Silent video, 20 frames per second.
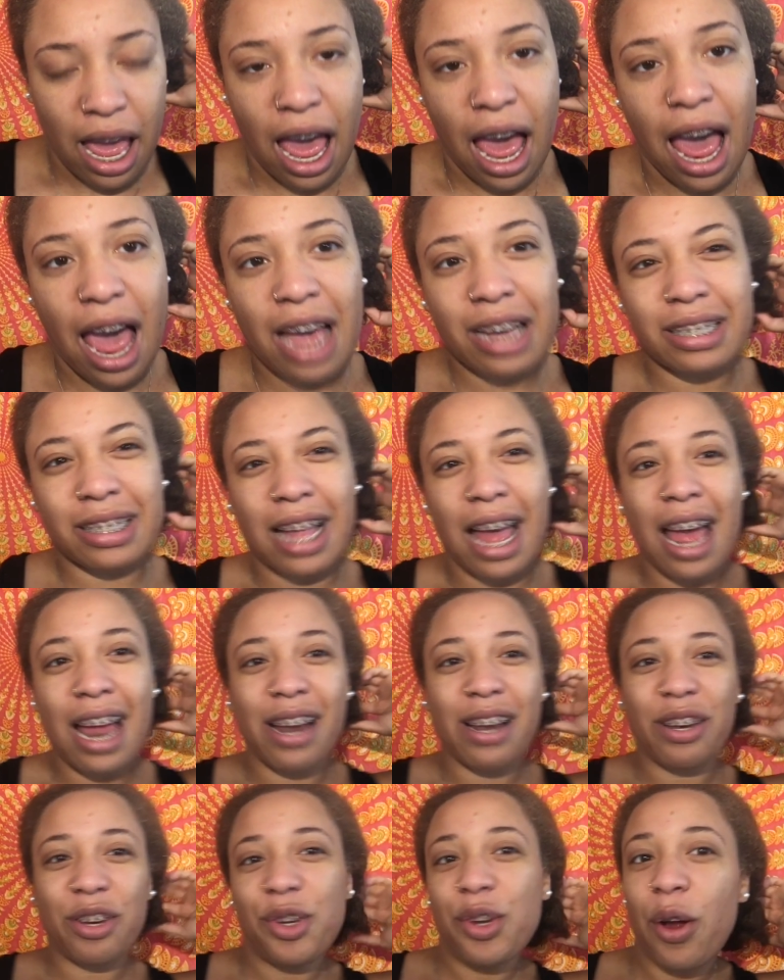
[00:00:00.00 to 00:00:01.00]
has that,
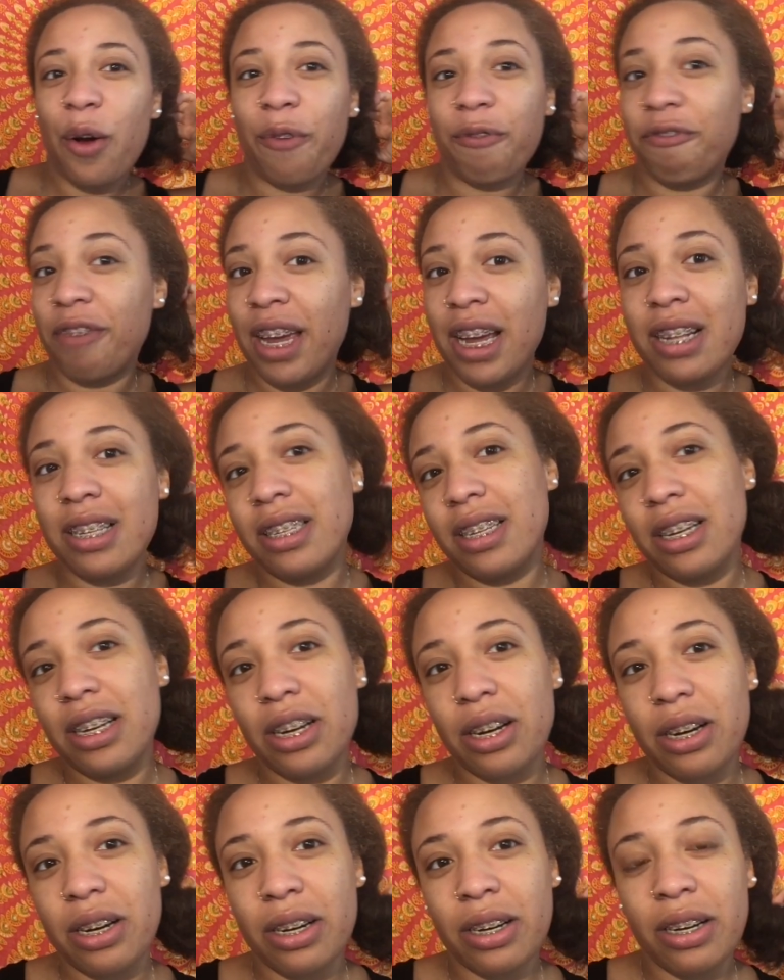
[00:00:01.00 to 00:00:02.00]
you know,
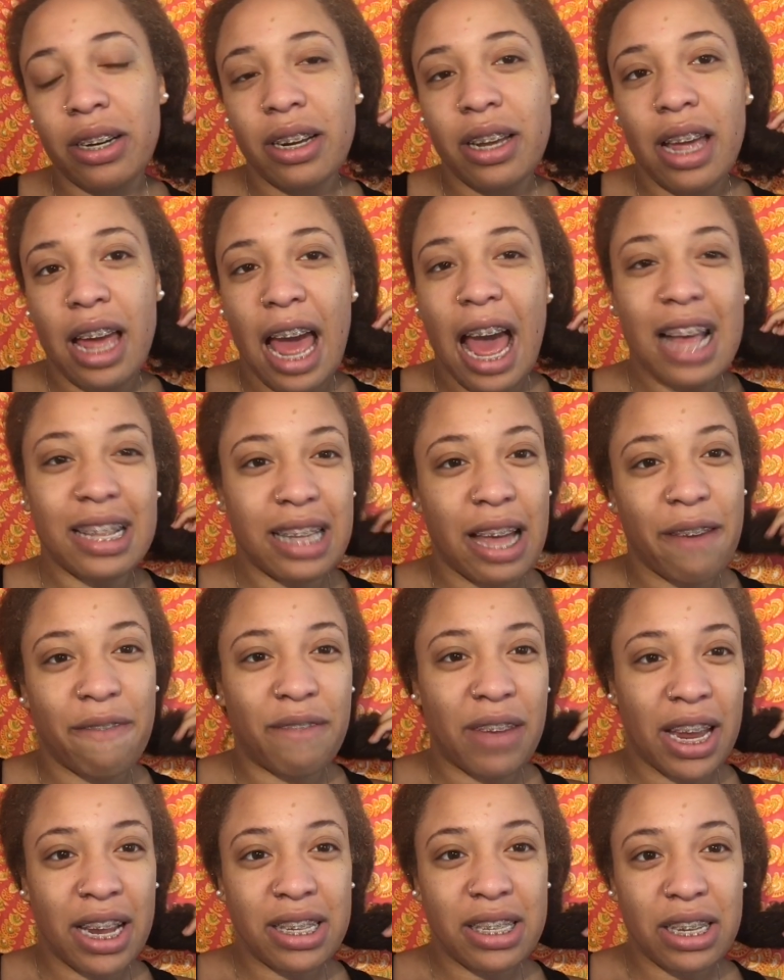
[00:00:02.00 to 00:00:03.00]
fancier, has that
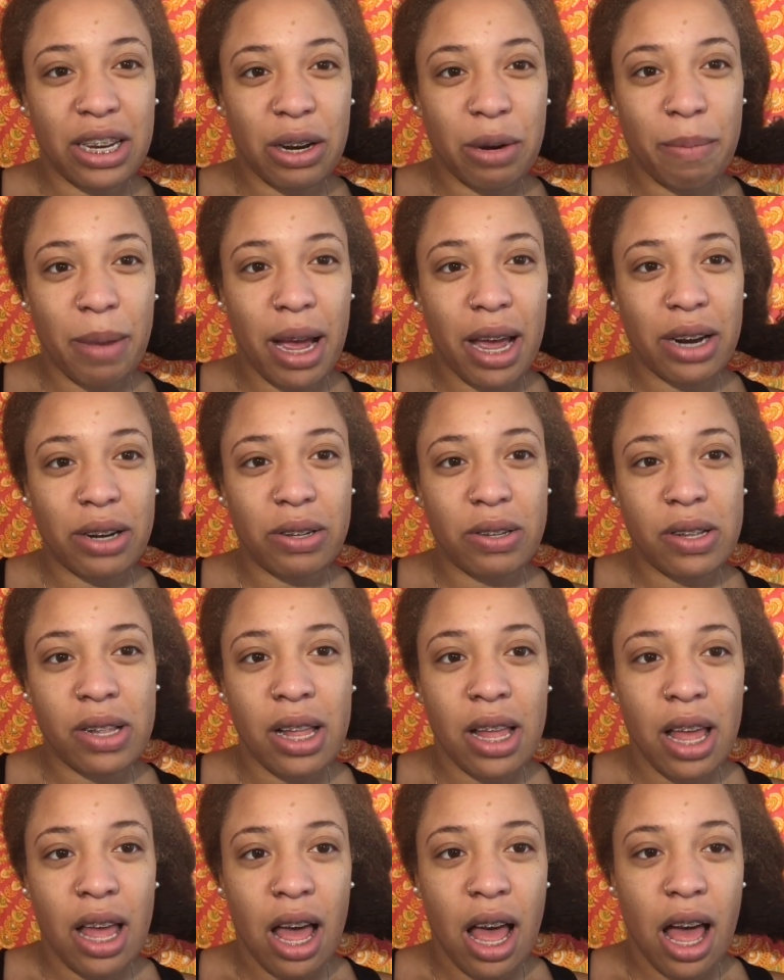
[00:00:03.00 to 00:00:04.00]
fancier bottle,
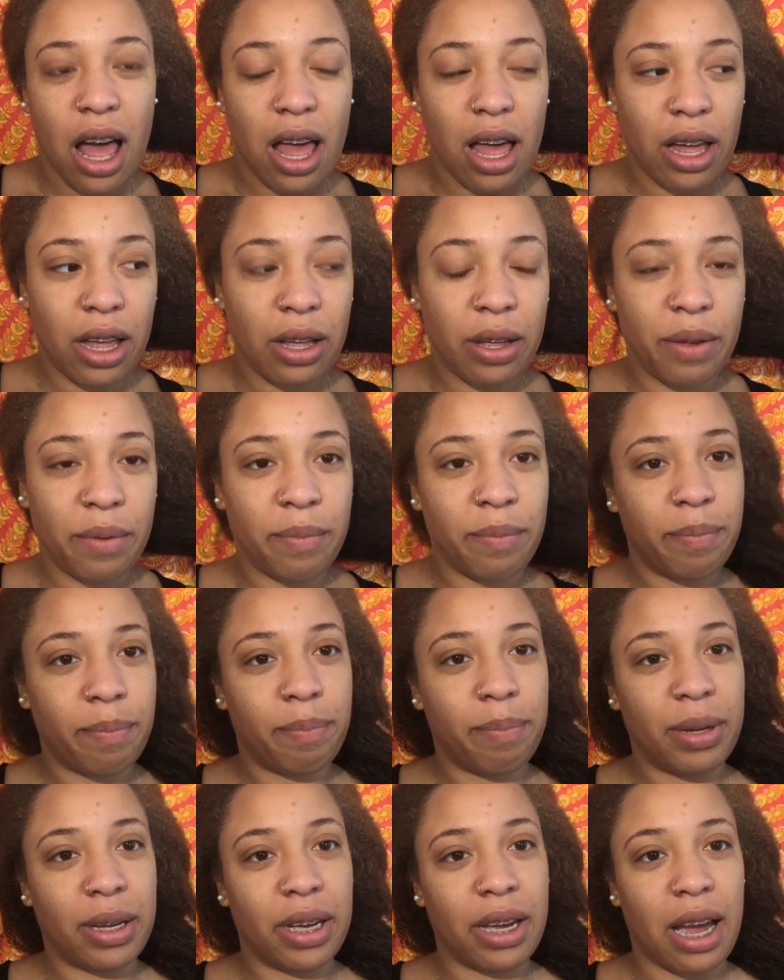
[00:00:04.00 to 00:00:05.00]
um,
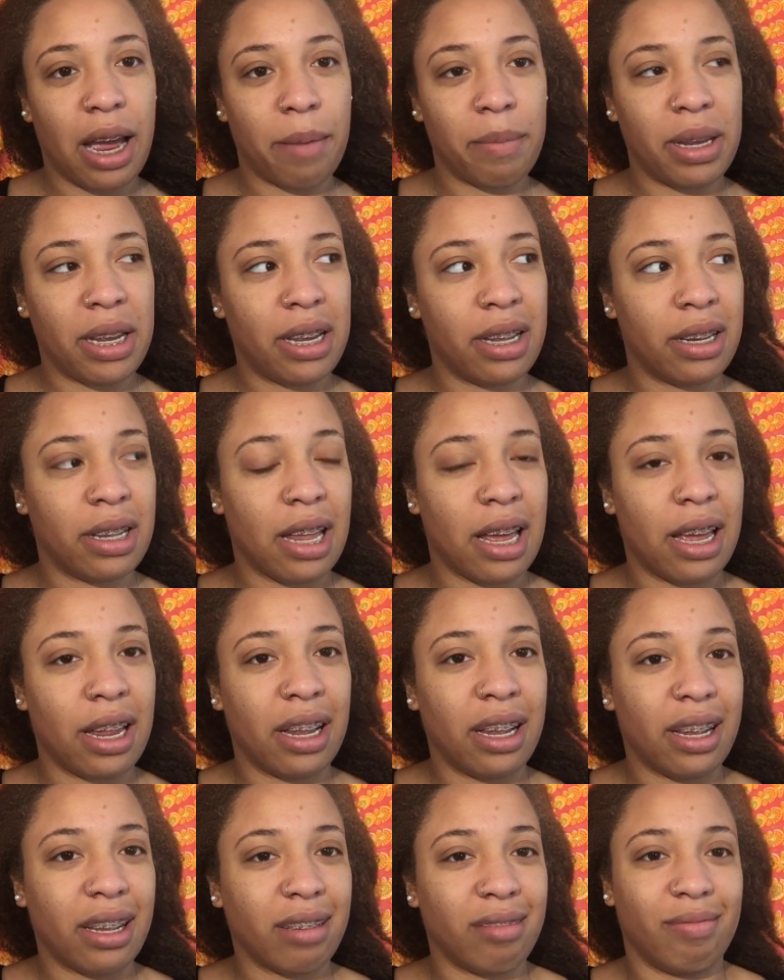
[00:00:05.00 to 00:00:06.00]
but I mean,
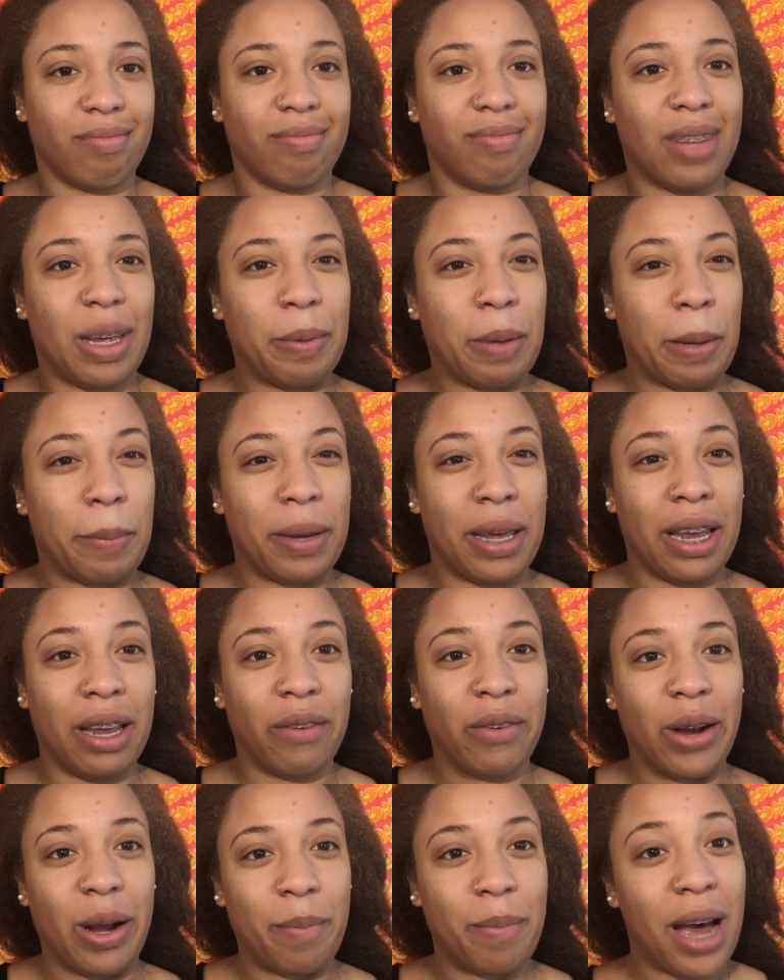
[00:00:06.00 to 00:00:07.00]
like, am I paying
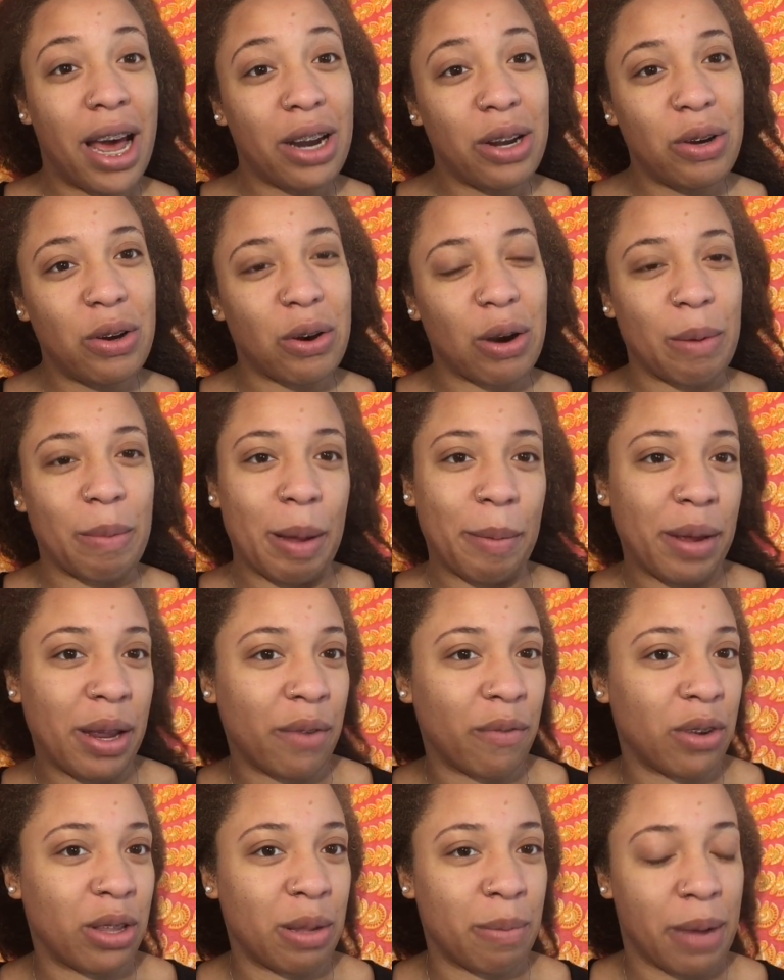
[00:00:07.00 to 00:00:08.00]
for a bottle or am I
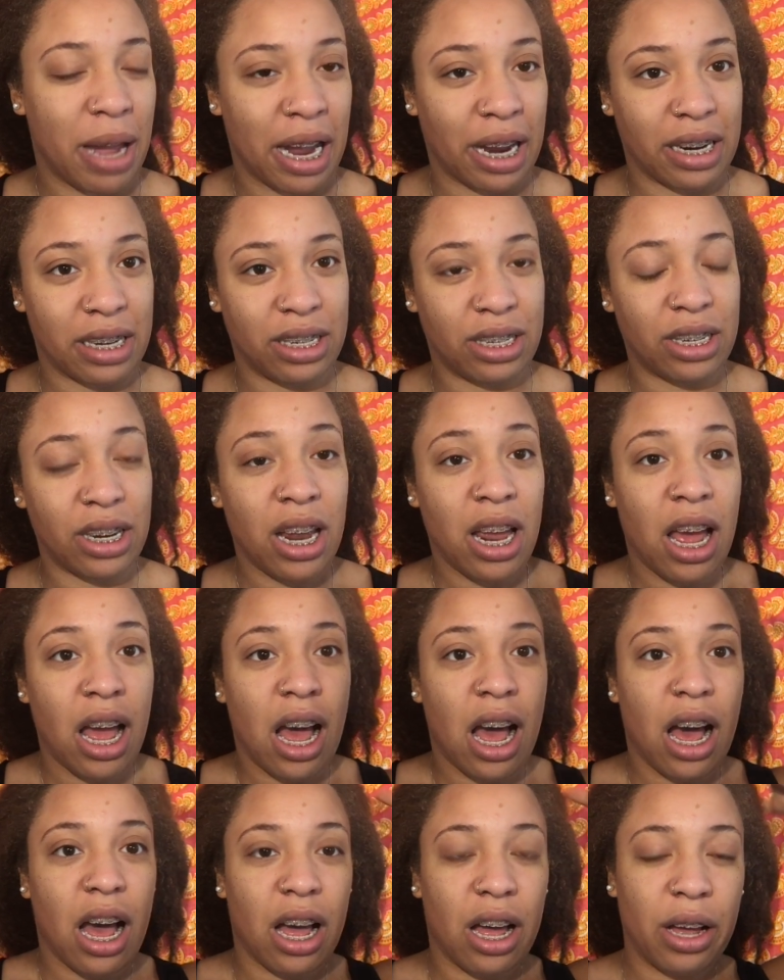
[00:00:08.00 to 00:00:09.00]
paying for the package?
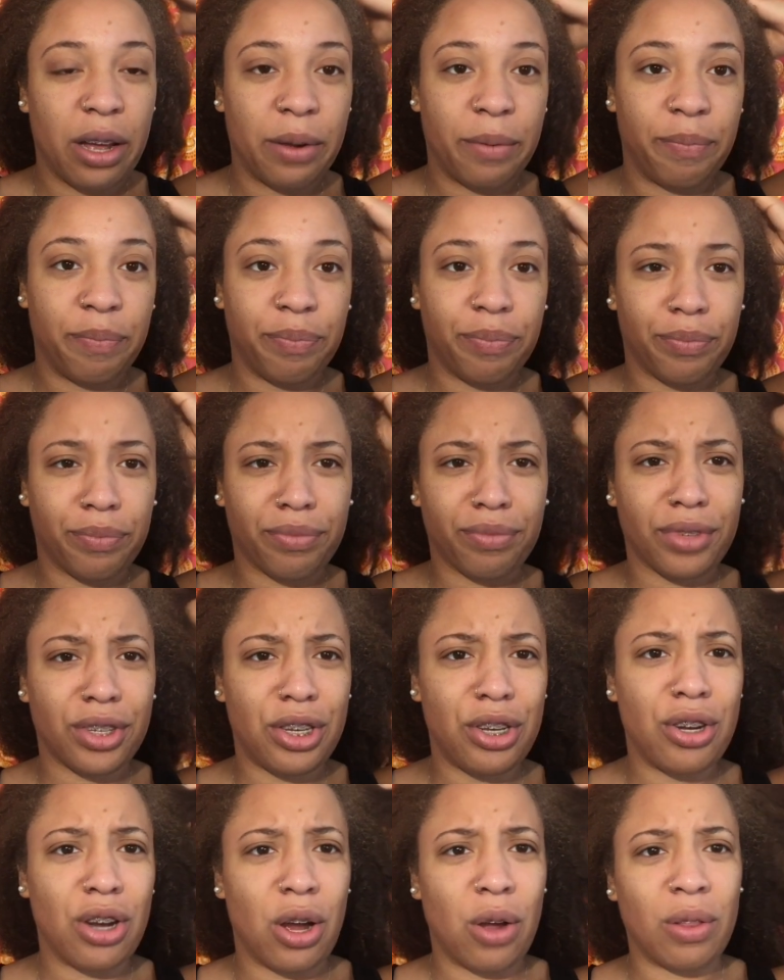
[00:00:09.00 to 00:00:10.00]
Um,
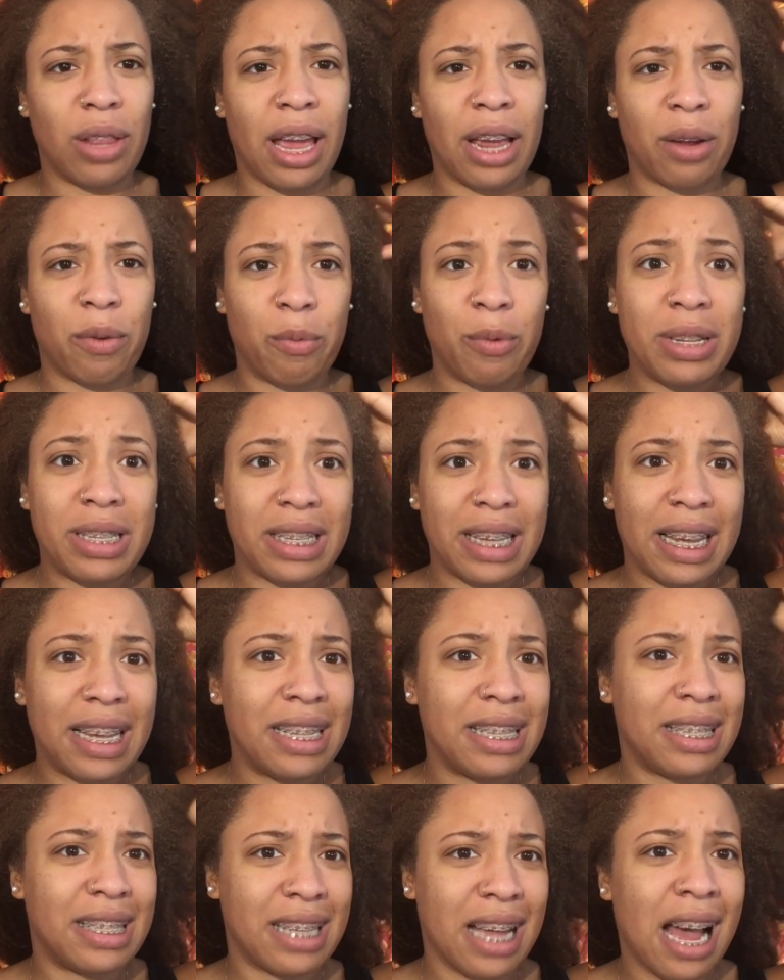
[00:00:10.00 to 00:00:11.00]
you know, like, what's
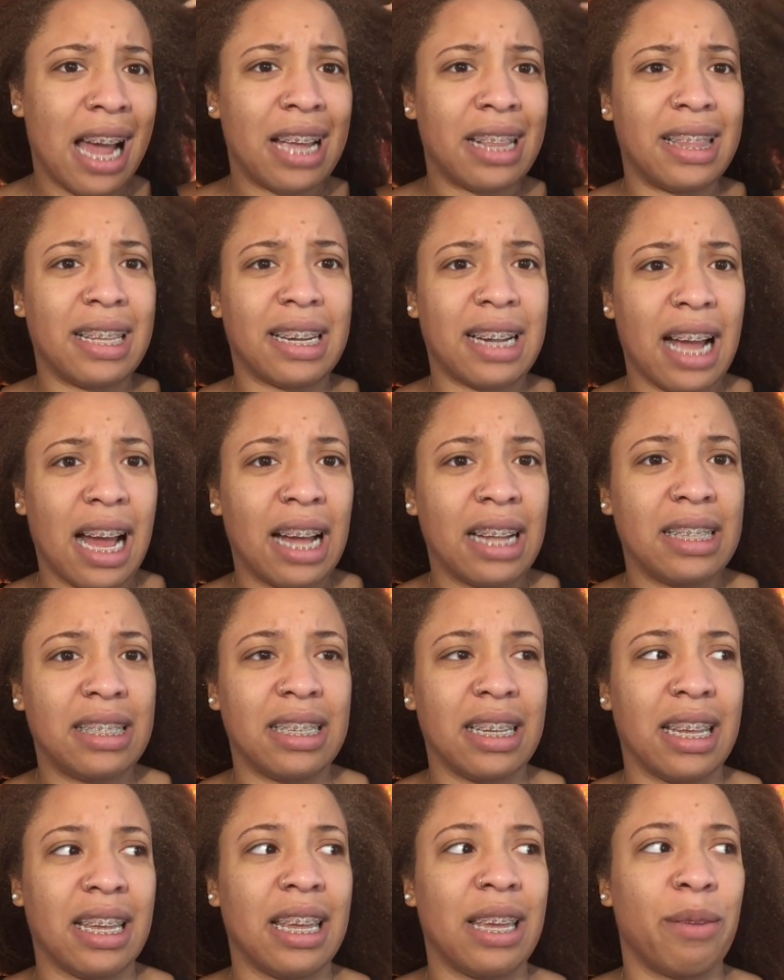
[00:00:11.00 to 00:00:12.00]
inside the
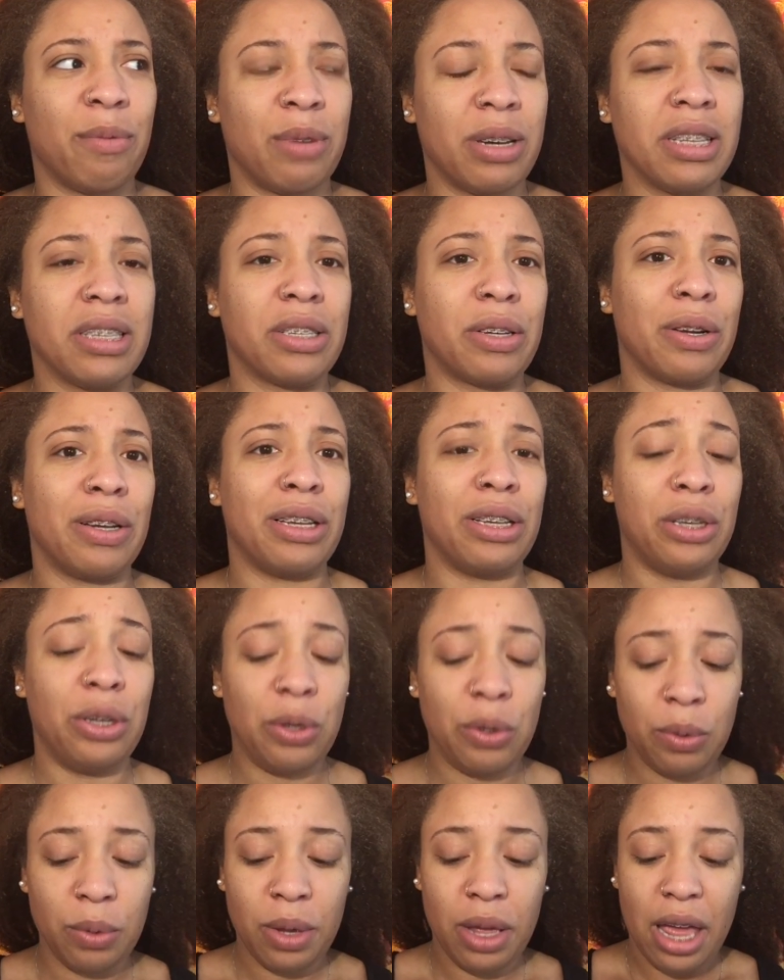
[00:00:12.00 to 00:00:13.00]
content and what it's going to
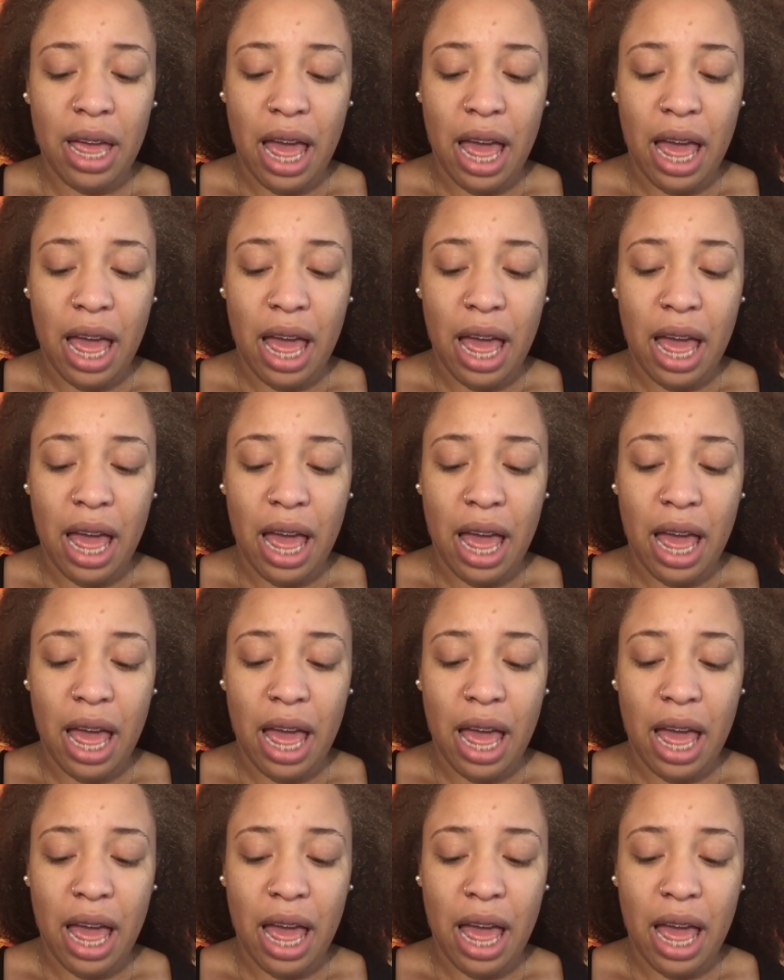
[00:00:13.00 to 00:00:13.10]
do.